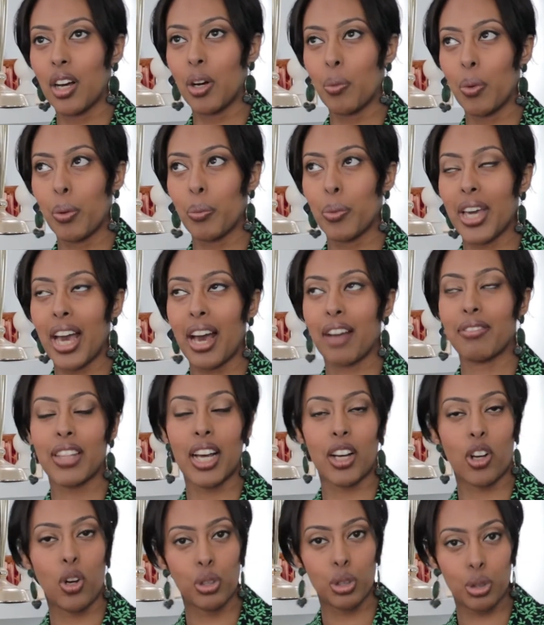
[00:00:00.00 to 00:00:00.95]
when we have
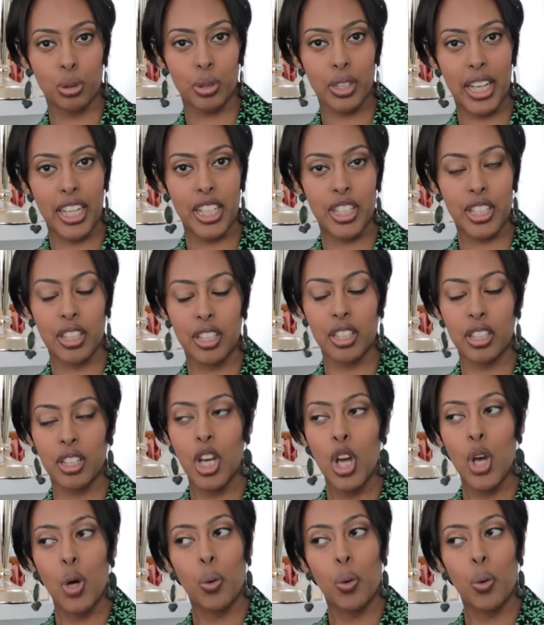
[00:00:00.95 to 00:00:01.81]
that consultation,